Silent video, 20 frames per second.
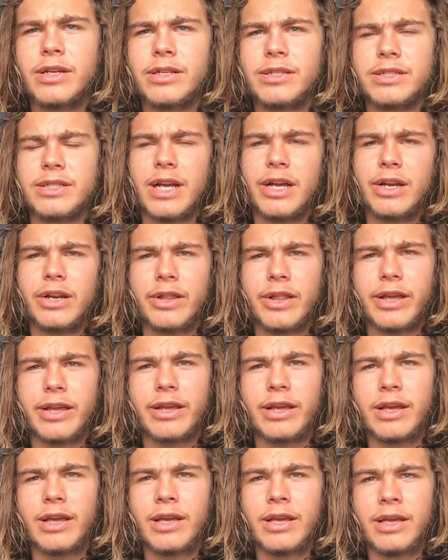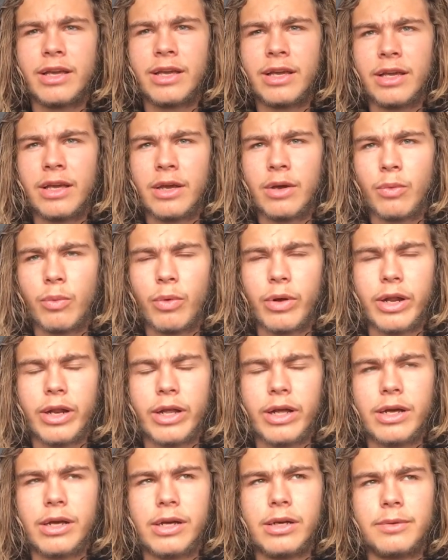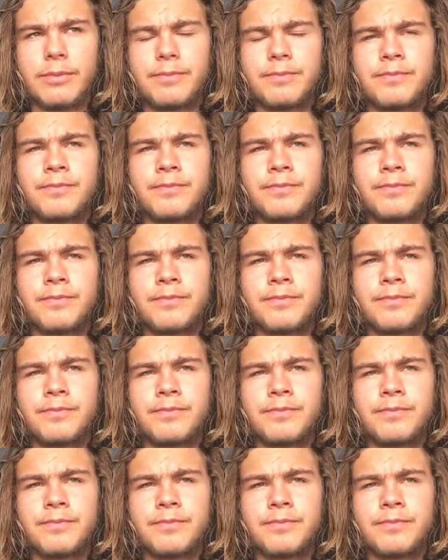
It's kind of like what a